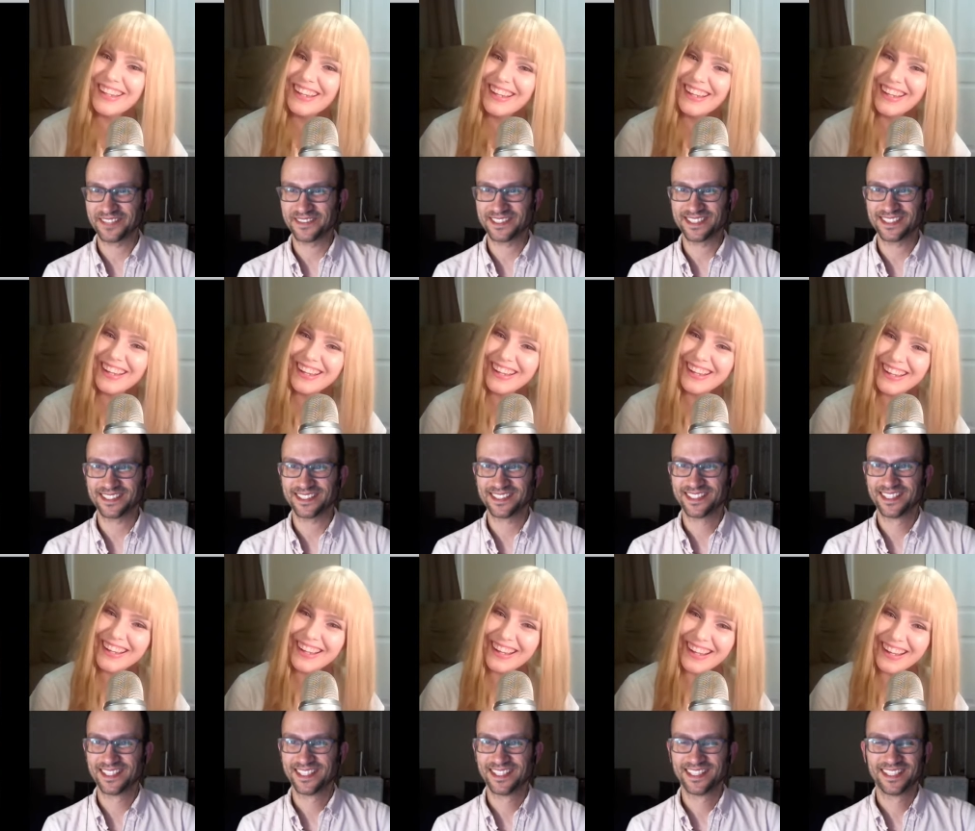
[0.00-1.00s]
Speaker 1: got to be scented.
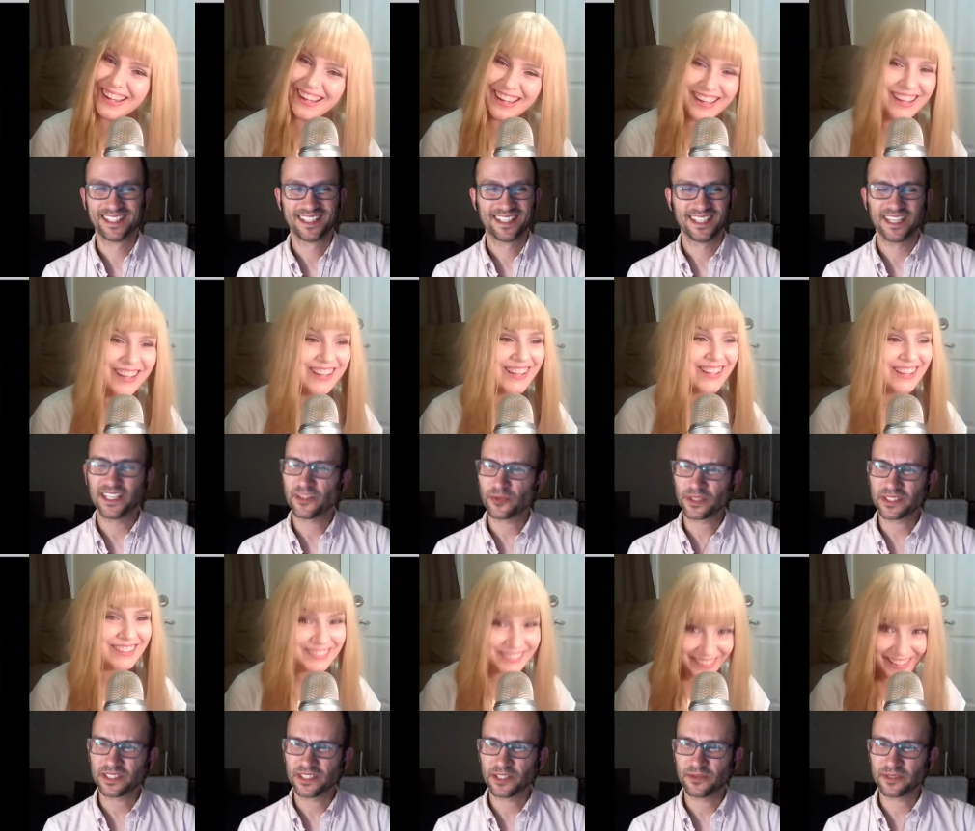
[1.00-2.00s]
It
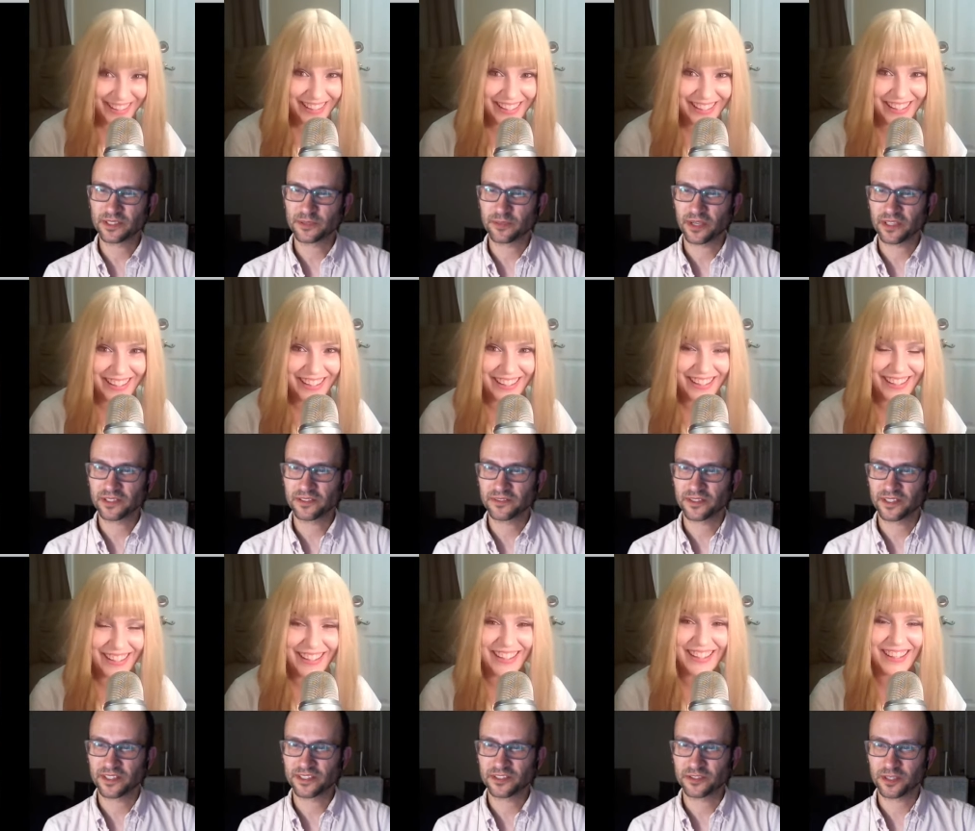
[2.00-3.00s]
wasn't. Yeah. It wasn't part of a
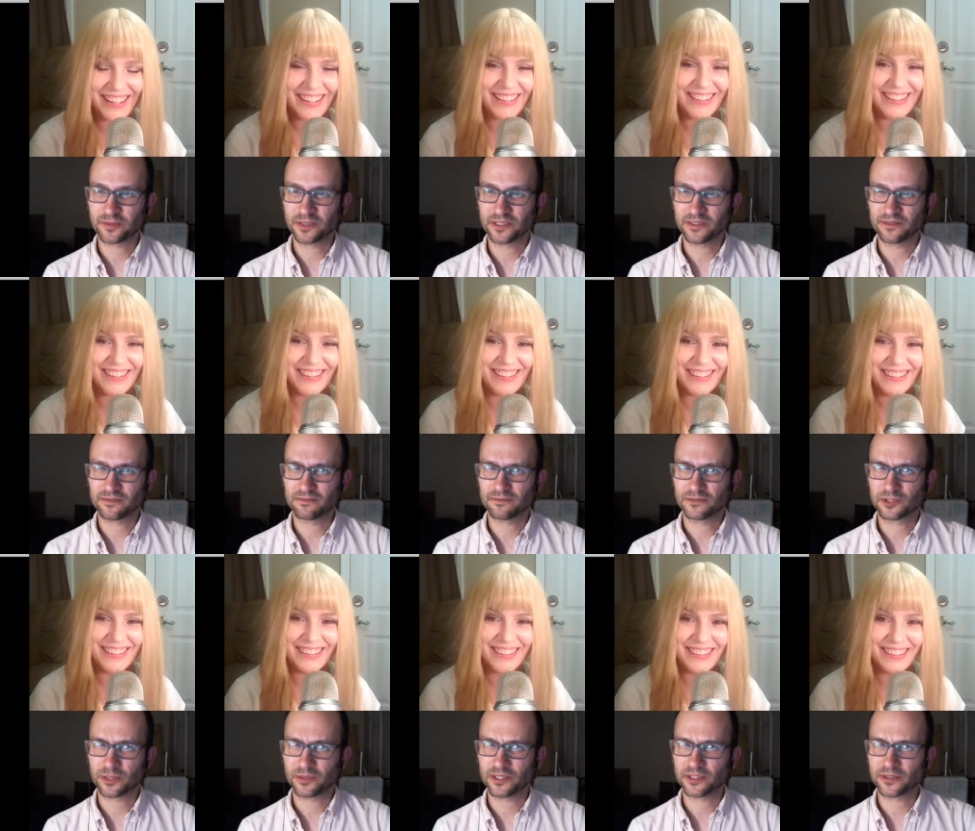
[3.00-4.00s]
uh, strawberry
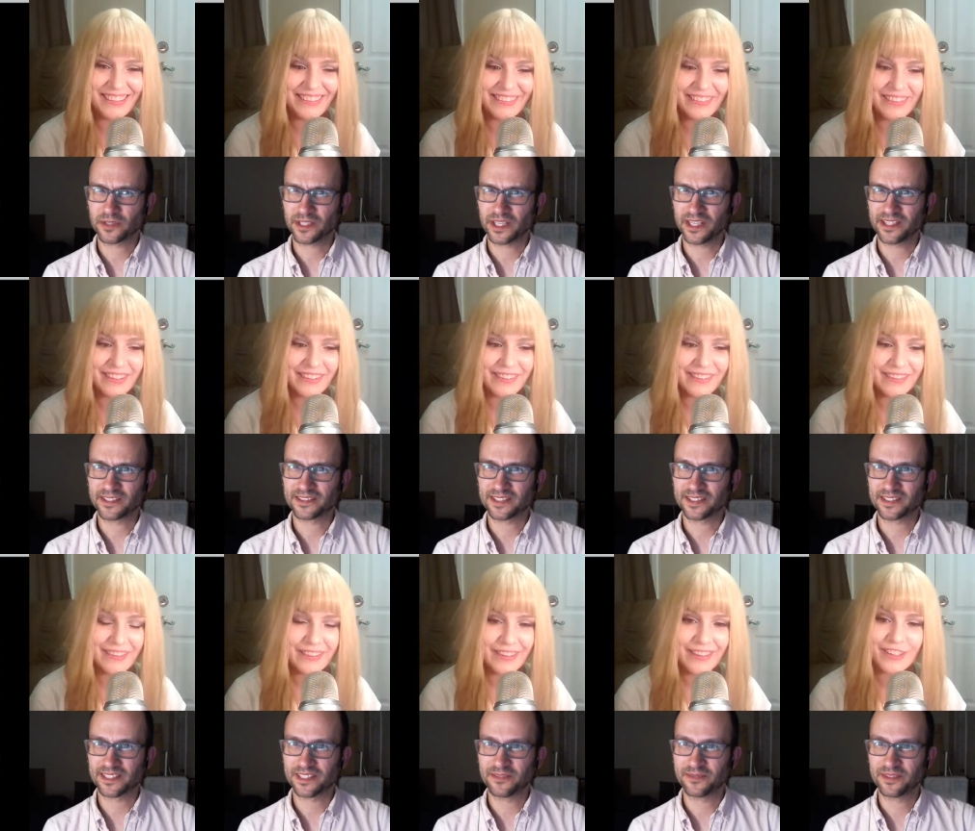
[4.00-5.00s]
strawberry shortcake. Is that
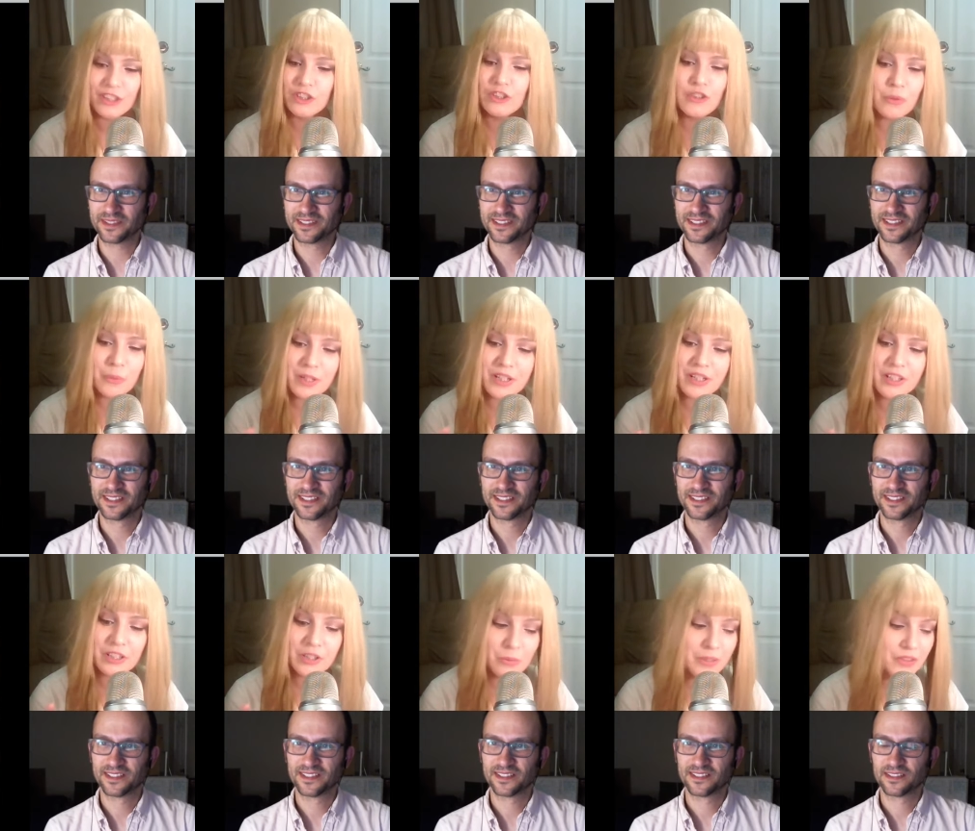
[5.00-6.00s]
the name?
Speaker 2: You would you
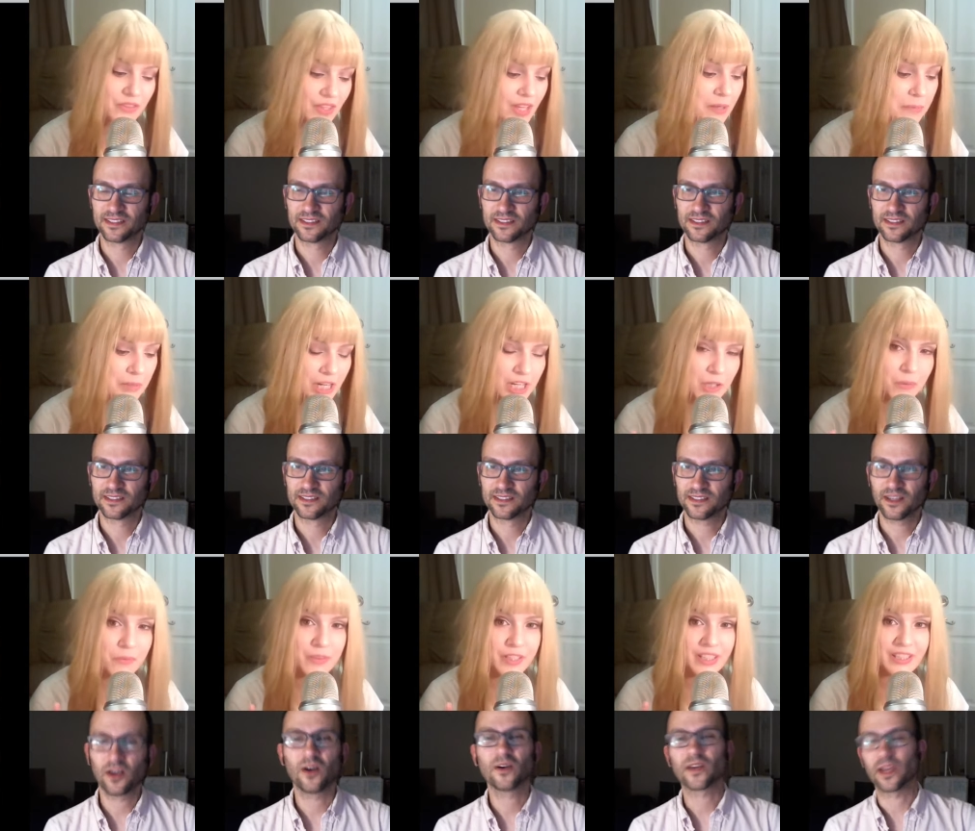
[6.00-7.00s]
would think, but I don't
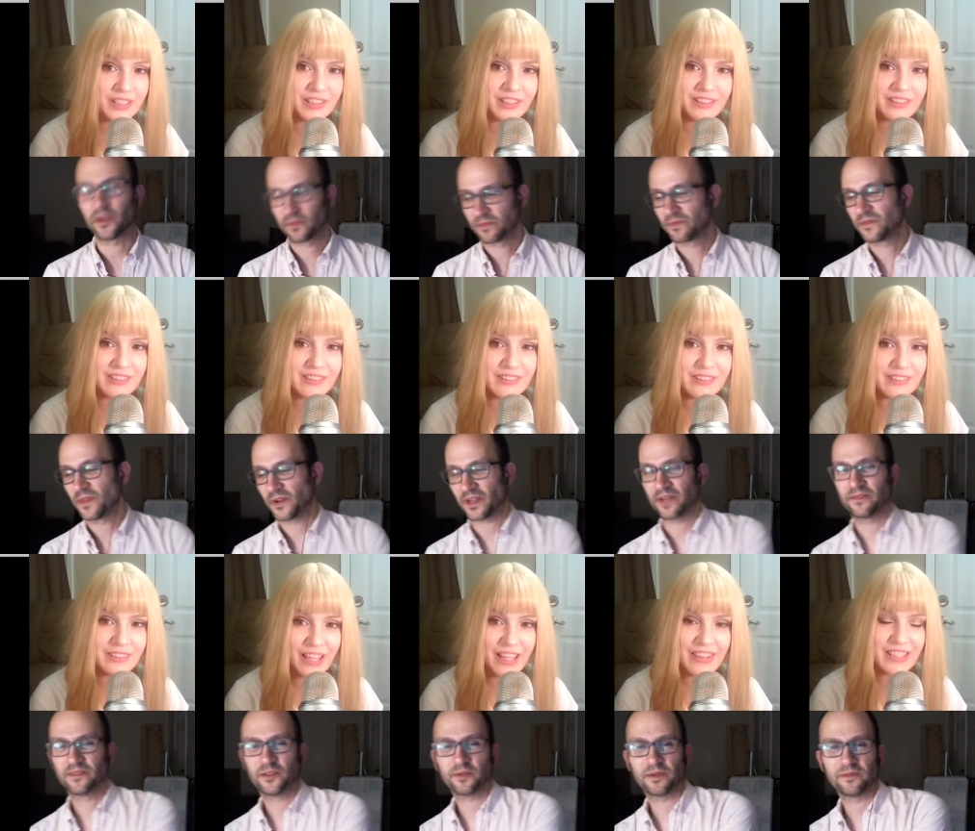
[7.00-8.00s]
think oh, it okay. is.
Speaker 1: Okay.
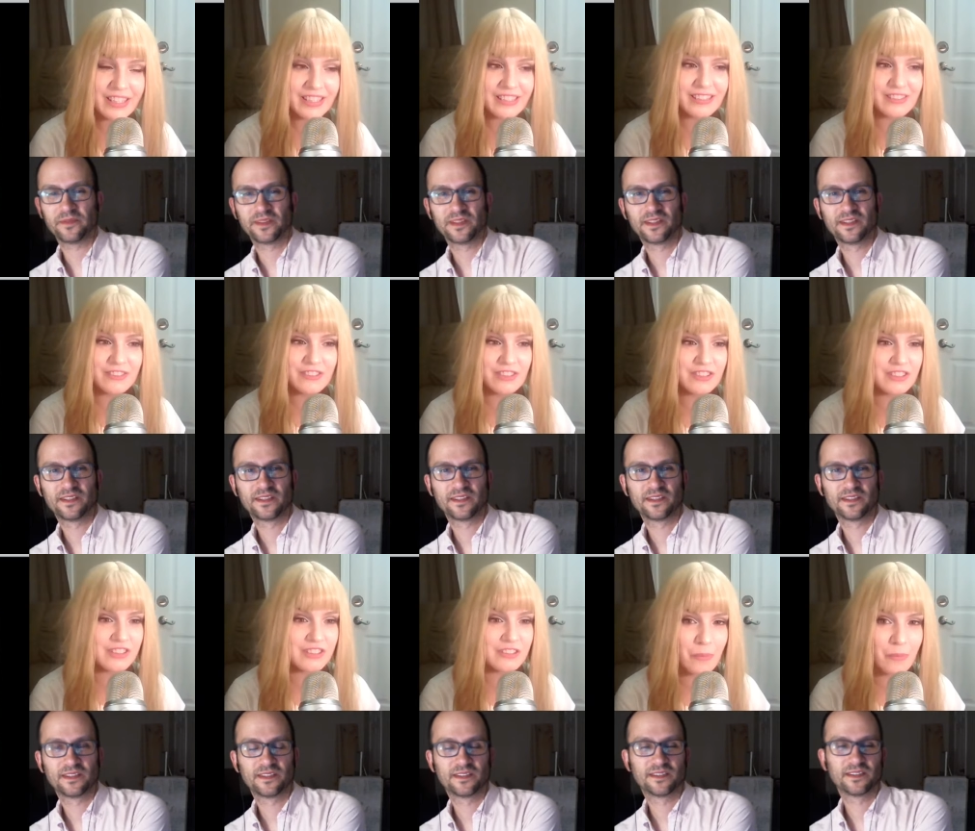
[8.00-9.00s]
I no think it
Speaker 2: is just its
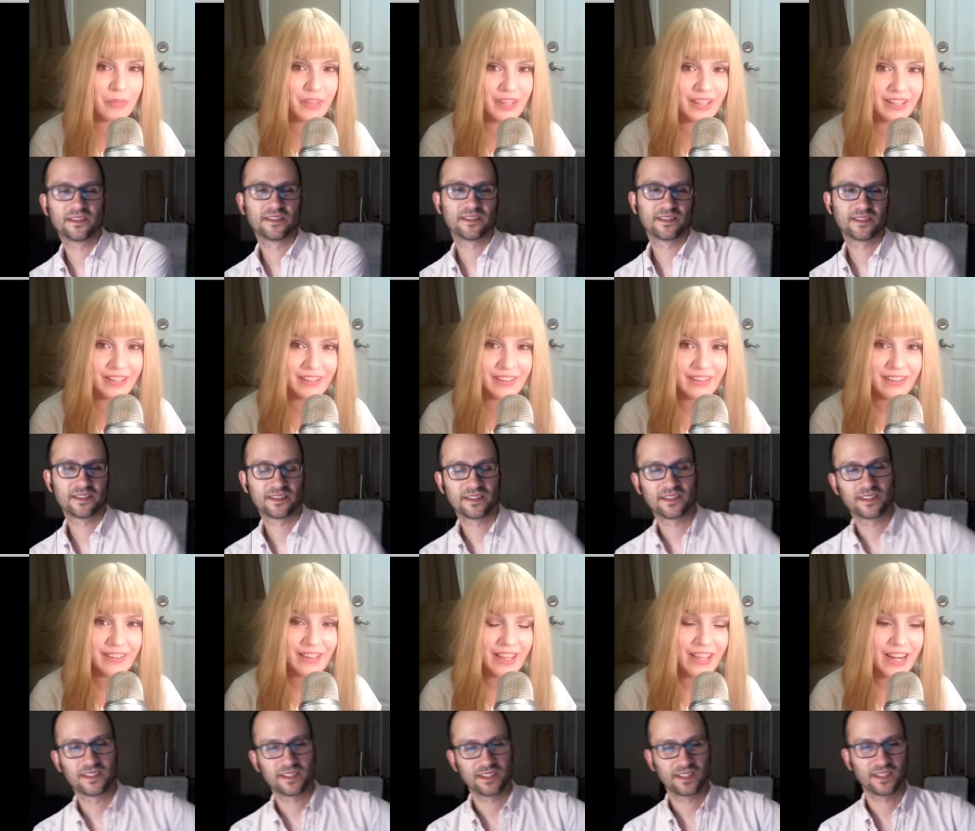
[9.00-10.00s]
own thing.
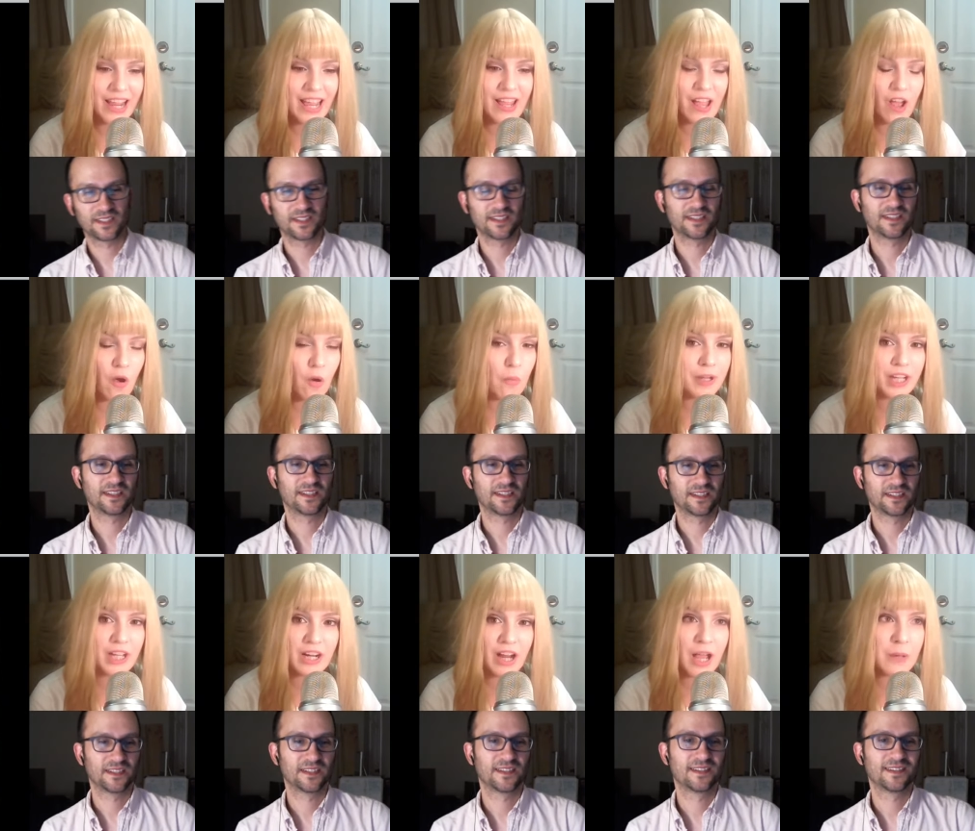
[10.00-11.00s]
And I, oh my god,
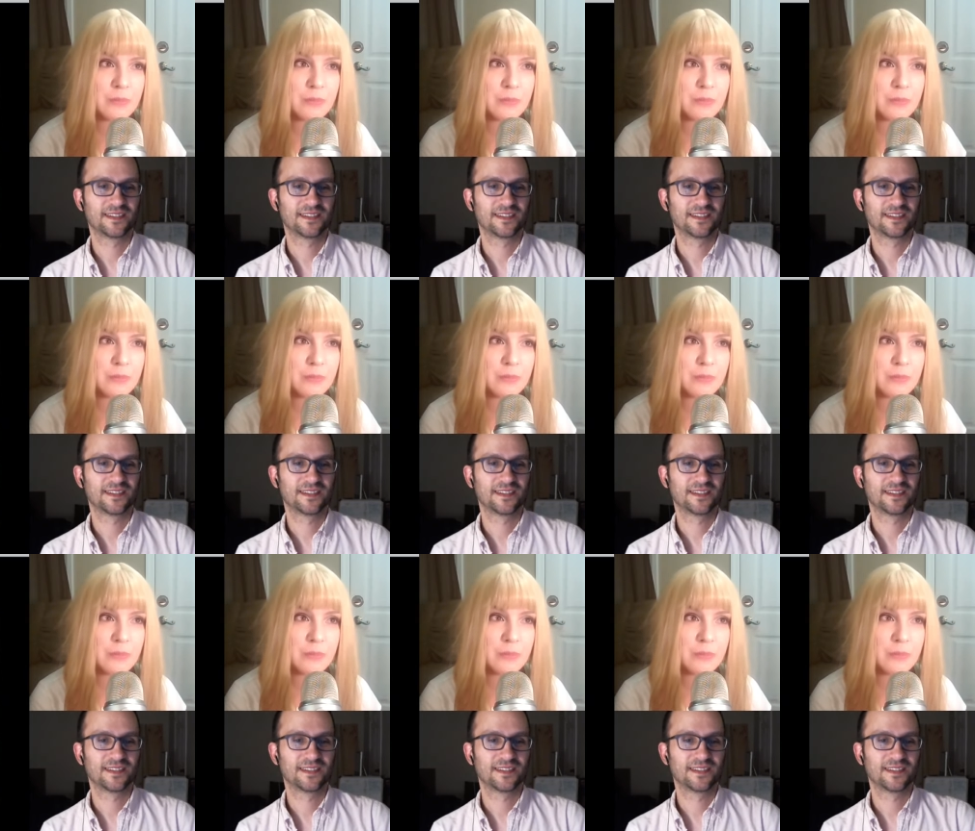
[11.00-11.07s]
I